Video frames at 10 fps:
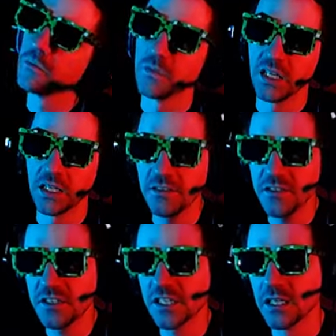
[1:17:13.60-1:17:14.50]
Yeah, let's
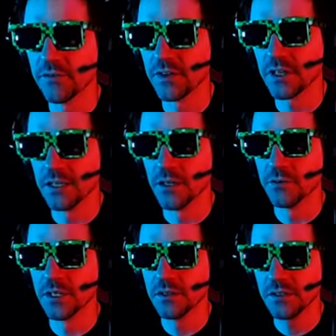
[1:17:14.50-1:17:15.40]
just sell everything I don't
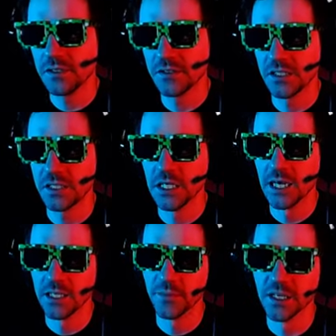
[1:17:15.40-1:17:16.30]
need. There's a
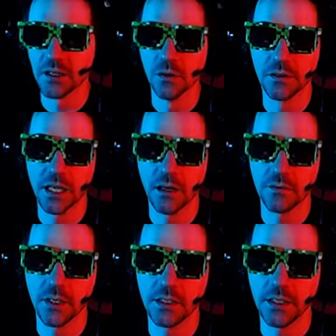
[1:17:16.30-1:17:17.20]
69 in my gold count
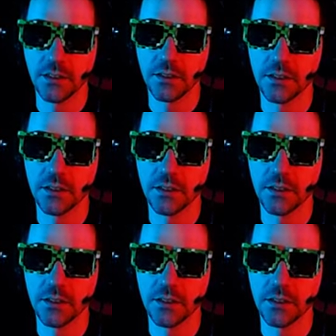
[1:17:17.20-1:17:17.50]
right now.